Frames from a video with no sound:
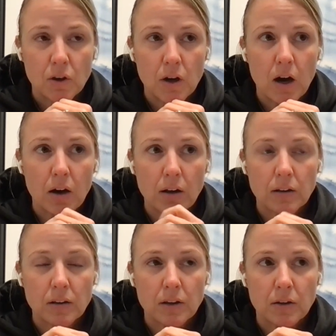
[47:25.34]

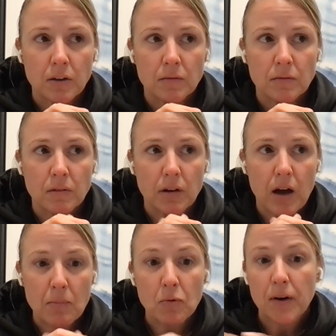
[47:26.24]
the
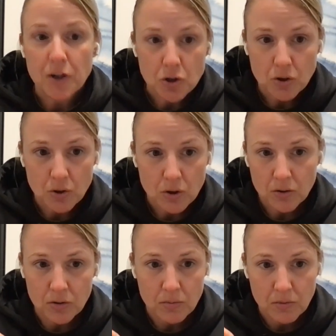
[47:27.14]

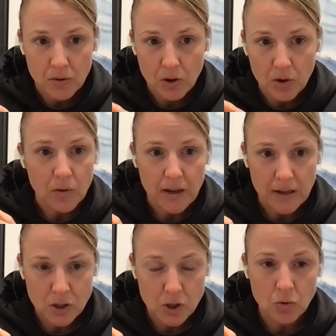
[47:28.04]
operational
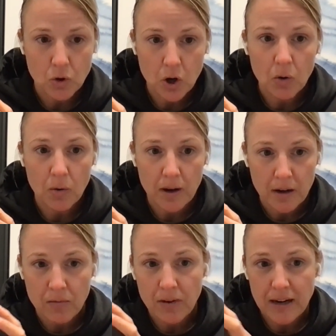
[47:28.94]
units who go
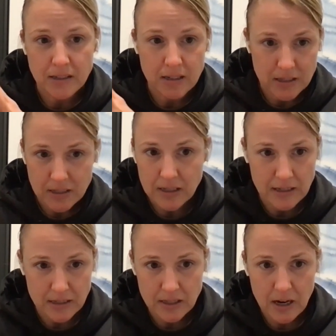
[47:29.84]
and advise and
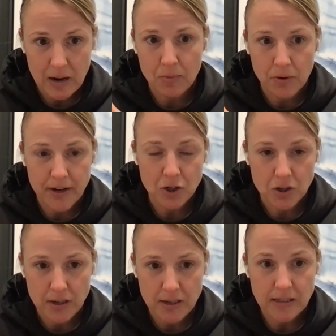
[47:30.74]
assist
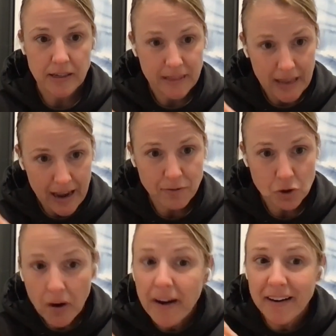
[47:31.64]
operations, like they have
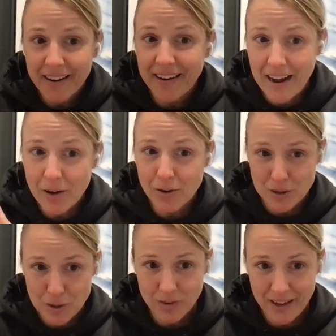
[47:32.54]
training in how
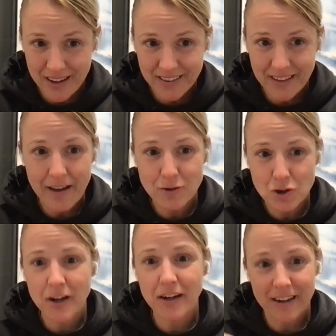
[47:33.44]
to do that. They have
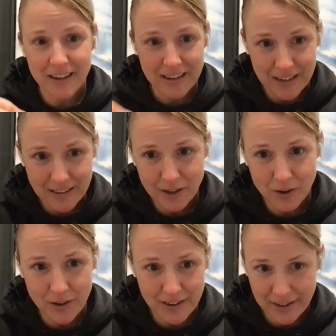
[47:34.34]
training in key
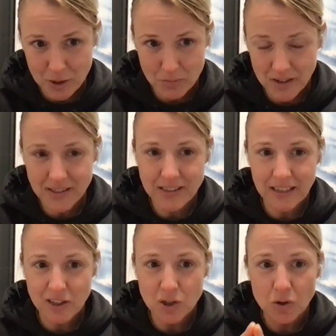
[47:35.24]
leader engagements.
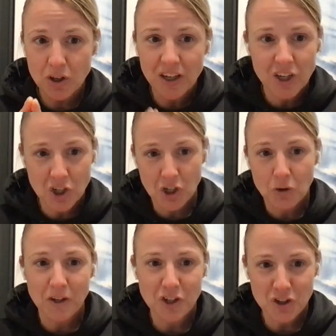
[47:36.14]
Like, so
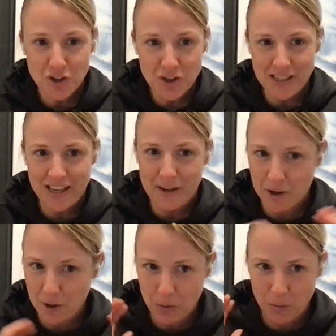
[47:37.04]
we shouldn't just
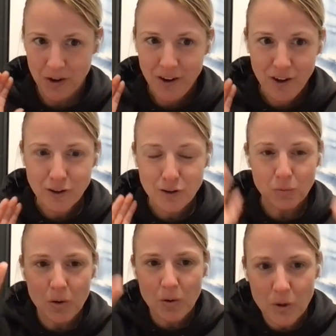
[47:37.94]
like go
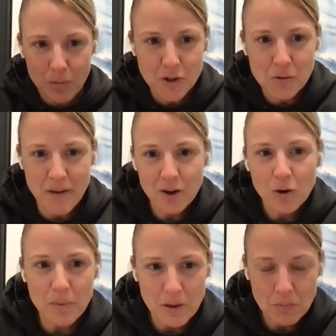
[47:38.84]
throw a whole bunch of
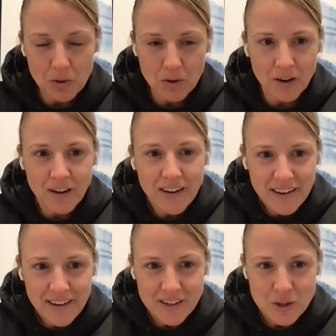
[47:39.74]
medical people
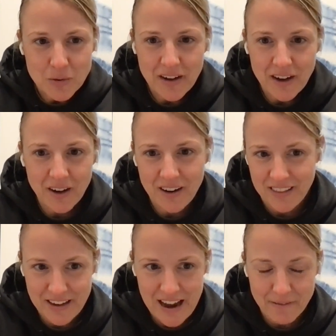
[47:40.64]
into an area
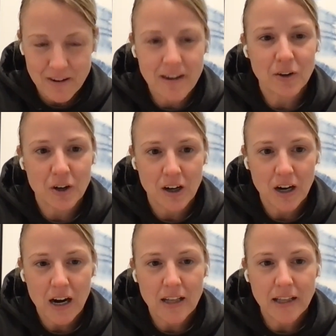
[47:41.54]
that have
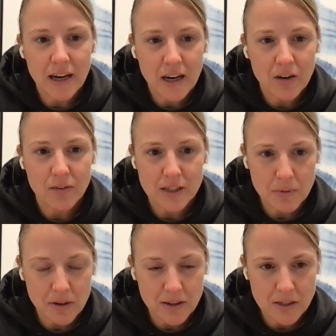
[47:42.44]
never had that kind of
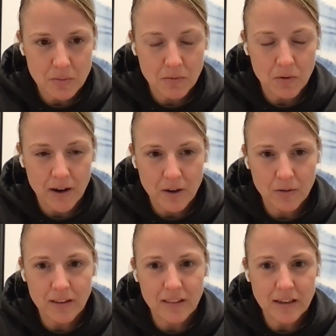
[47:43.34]
experience before. I
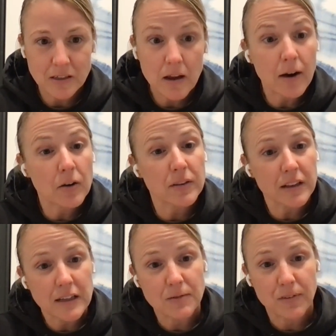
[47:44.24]
don't think
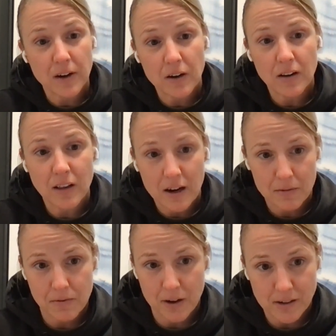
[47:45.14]
that's fair on a lot
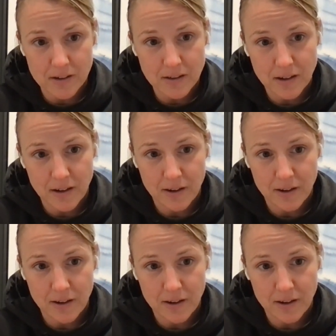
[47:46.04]
of fronts.